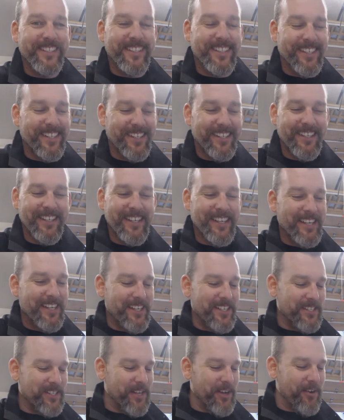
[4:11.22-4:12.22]
I am.
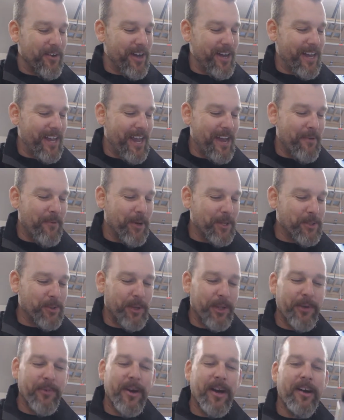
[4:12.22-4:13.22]
So yeah, it works
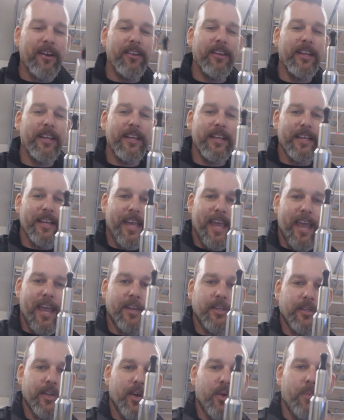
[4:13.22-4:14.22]
really well.
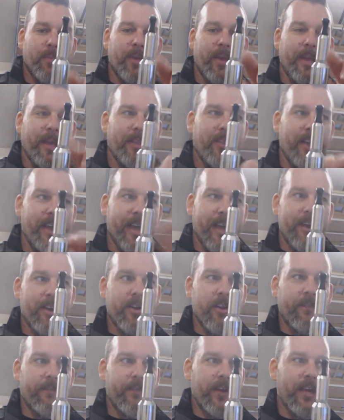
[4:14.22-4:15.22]
And don't be like, I
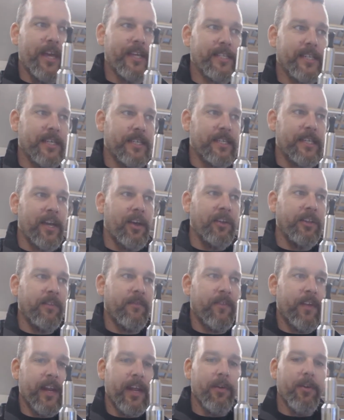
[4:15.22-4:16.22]
don't know if you guys can tell in the
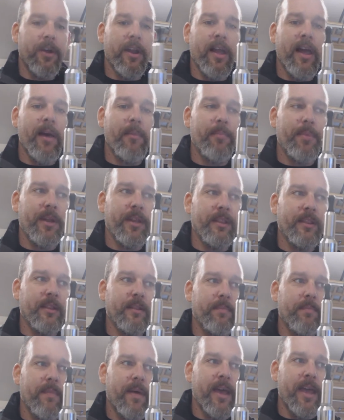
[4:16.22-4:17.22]
video or not, but
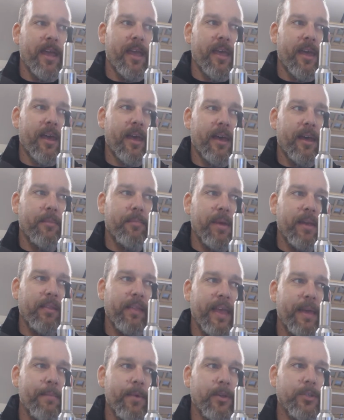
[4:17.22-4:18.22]
my
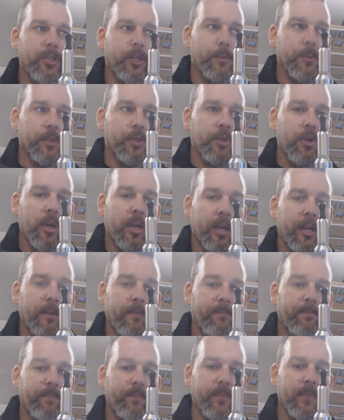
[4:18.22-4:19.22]
Lambo tube's
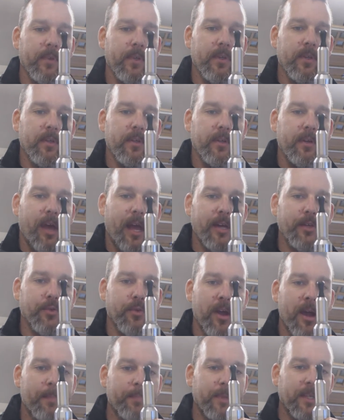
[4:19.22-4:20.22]
crooked. I
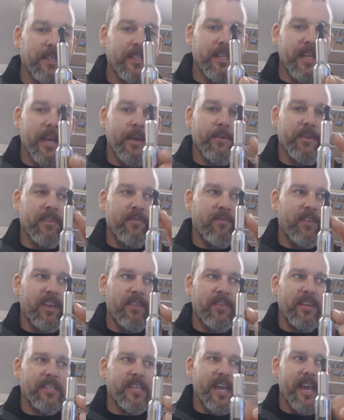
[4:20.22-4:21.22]
dropped this thing with a
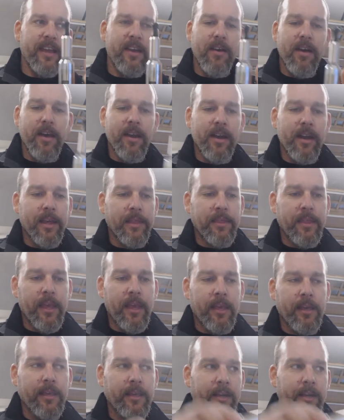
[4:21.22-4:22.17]
VV tank on it, I think,